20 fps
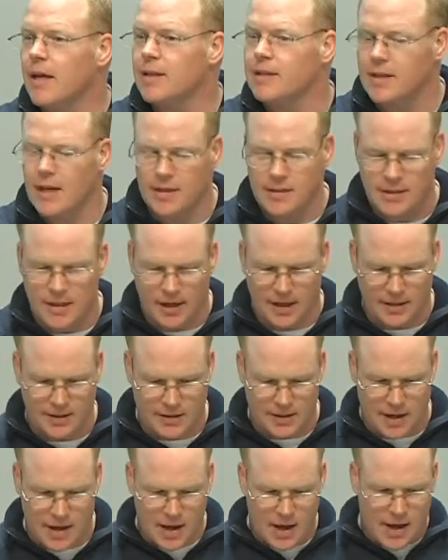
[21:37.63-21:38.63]

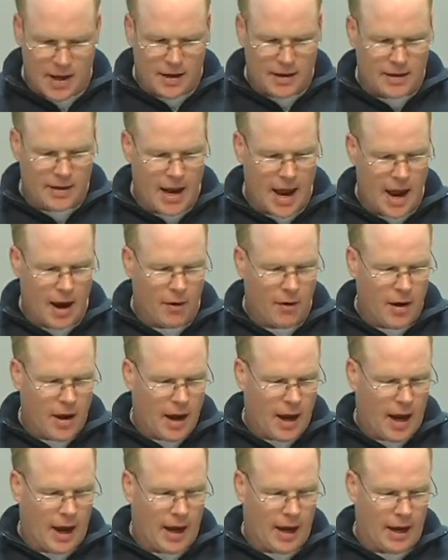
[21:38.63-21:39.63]
Tons. Now,
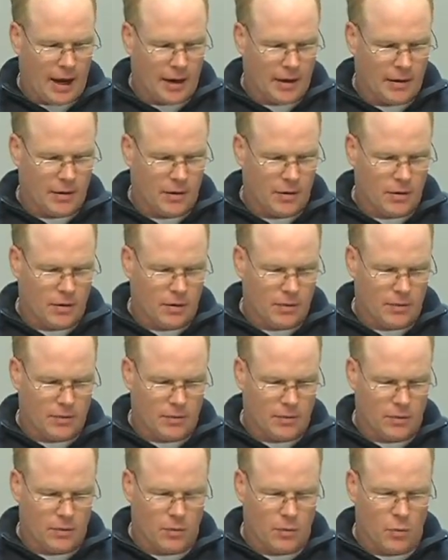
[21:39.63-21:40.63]

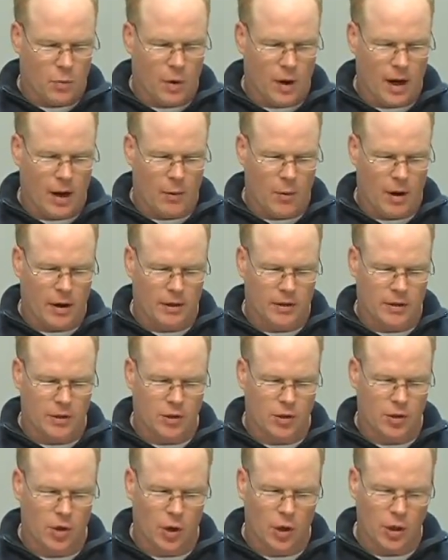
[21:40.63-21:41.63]
what I wanted to
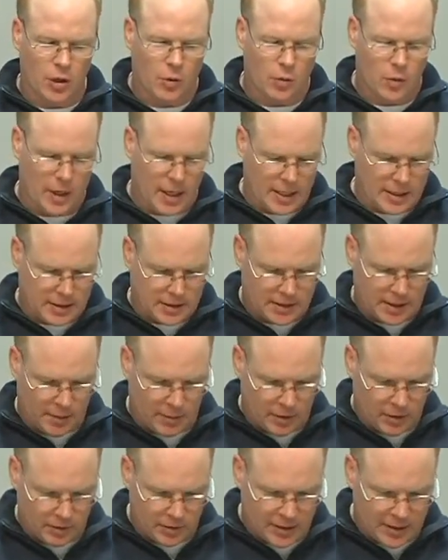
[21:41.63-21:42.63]
show you is some
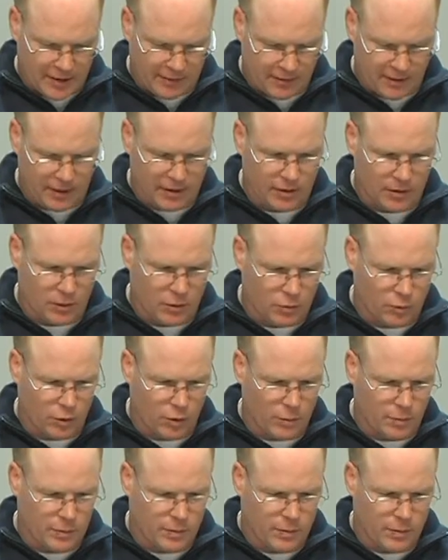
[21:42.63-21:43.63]
of those different
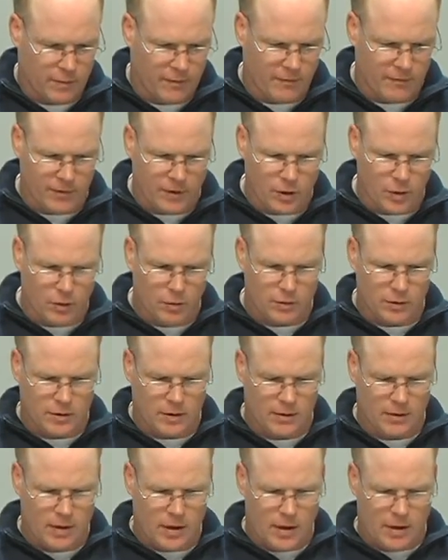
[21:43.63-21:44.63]
group views,
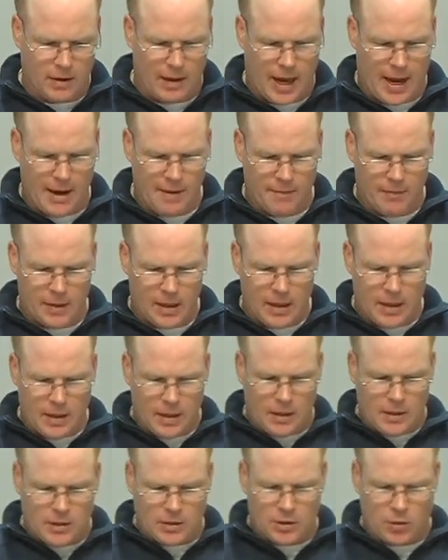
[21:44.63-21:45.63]
okay?
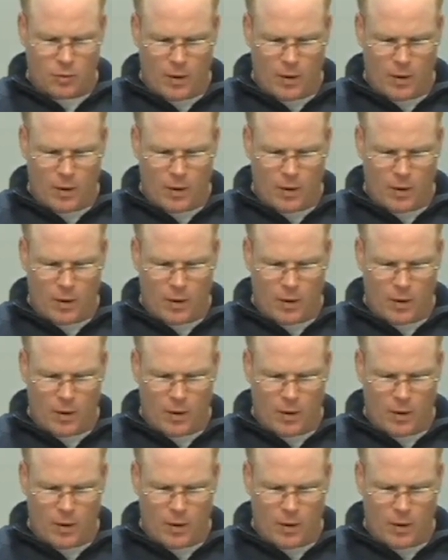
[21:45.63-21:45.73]
So